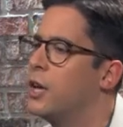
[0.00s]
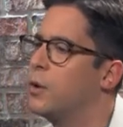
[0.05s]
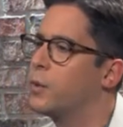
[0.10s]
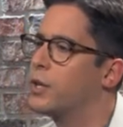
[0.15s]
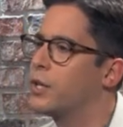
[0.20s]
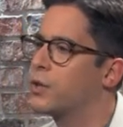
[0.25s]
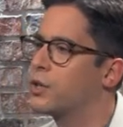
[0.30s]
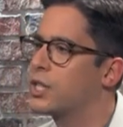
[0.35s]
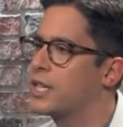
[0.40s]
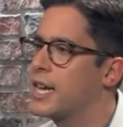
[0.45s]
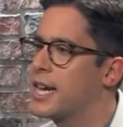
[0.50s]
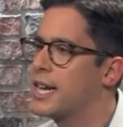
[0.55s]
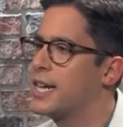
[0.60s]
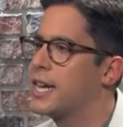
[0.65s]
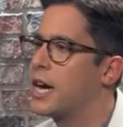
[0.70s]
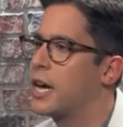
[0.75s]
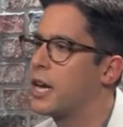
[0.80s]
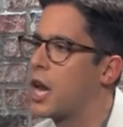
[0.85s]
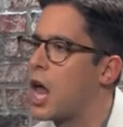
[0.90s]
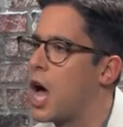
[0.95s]
When you're
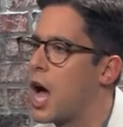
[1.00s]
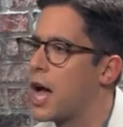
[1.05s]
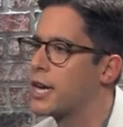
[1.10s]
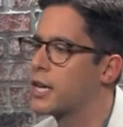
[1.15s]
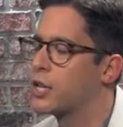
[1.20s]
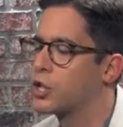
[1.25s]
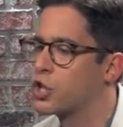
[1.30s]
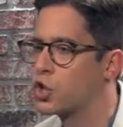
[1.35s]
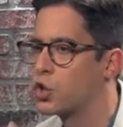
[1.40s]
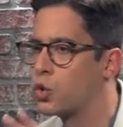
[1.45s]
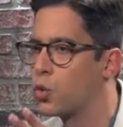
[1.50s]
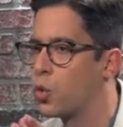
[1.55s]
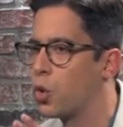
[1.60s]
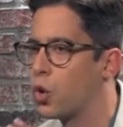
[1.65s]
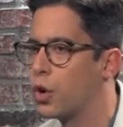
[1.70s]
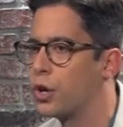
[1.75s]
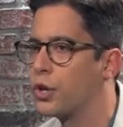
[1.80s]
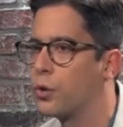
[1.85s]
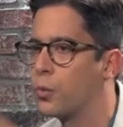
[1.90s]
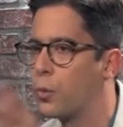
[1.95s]
standing on line at a
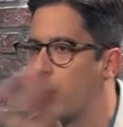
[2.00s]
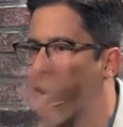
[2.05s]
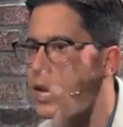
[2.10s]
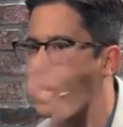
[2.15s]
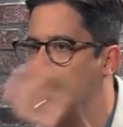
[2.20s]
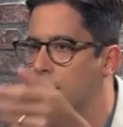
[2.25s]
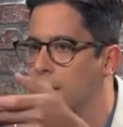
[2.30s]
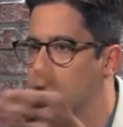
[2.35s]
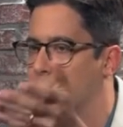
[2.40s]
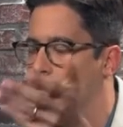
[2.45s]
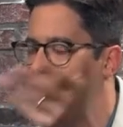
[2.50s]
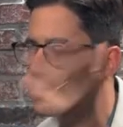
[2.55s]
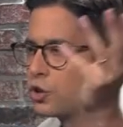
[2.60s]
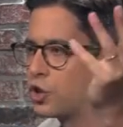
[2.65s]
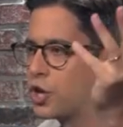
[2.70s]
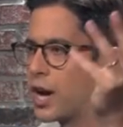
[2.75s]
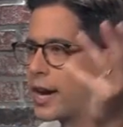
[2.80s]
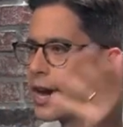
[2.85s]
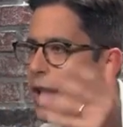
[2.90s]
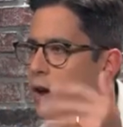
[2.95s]
store and you're waiting to
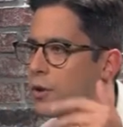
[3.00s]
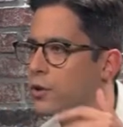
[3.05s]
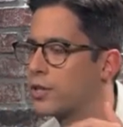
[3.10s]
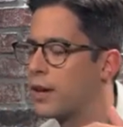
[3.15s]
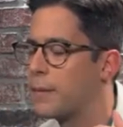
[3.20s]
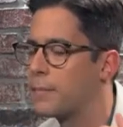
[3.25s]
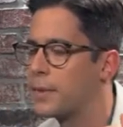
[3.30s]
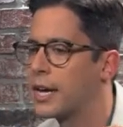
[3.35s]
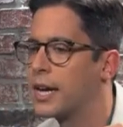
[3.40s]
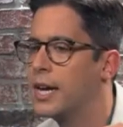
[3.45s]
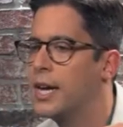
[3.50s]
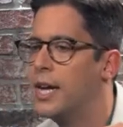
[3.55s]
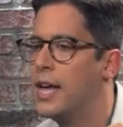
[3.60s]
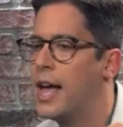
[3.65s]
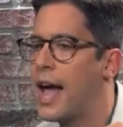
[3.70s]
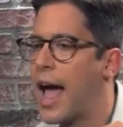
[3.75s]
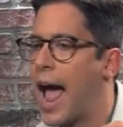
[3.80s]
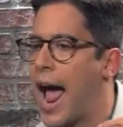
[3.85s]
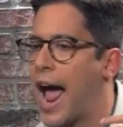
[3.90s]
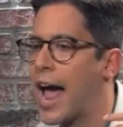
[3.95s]
check out or something,
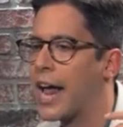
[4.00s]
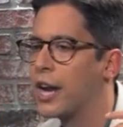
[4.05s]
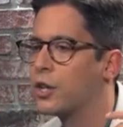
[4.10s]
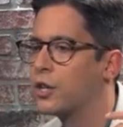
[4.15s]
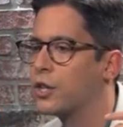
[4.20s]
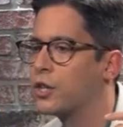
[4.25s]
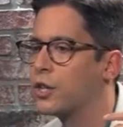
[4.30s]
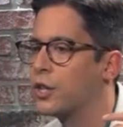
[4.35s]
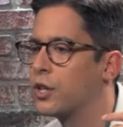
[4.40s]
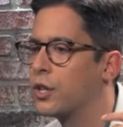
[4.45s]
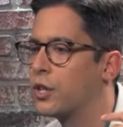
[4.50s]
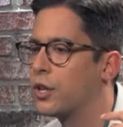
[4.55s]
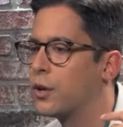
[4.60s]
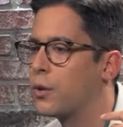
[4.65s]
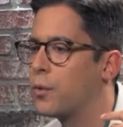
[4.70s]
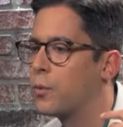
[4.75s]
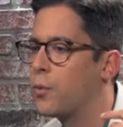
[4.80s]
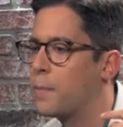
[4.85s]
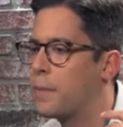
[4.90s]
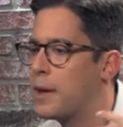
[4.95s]
and
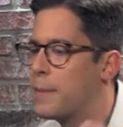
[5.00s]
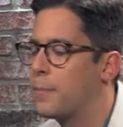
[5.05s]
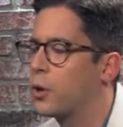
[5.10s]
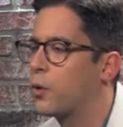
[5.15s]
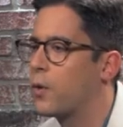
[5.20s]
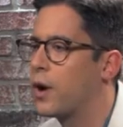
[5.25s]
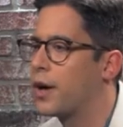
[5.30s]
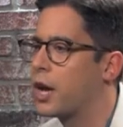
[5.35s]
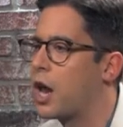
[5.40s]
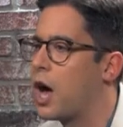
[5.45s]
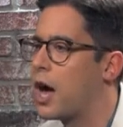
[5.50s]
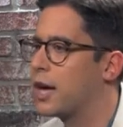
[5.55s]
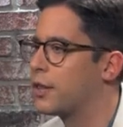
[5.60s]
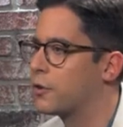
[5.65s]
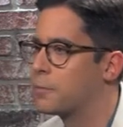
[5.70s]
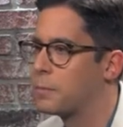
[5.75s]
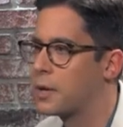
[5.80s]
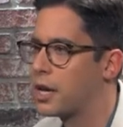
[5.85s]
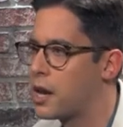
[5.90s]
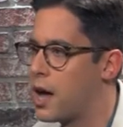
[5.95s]
when people are online,
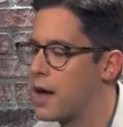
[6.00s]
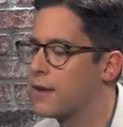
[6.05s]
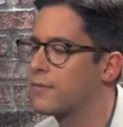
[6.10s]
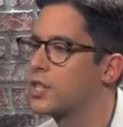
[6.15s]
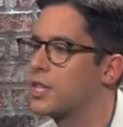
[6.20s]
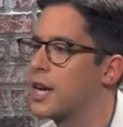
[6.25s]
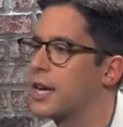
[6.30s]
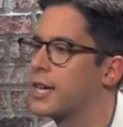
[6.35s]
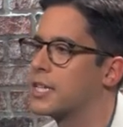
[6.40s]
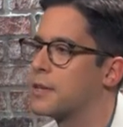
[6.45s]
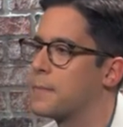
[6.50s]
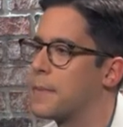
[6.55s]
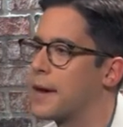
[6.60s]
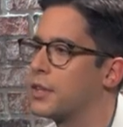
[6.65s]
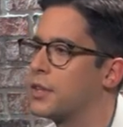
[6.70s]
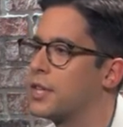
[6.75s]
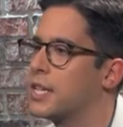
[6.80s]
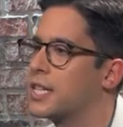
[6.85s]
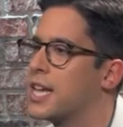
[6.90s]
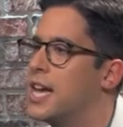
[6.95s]
there have been a lot of studies
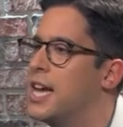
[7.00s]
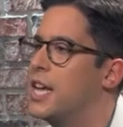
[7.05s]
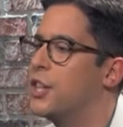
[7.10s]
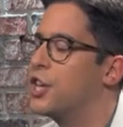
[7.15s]
about this.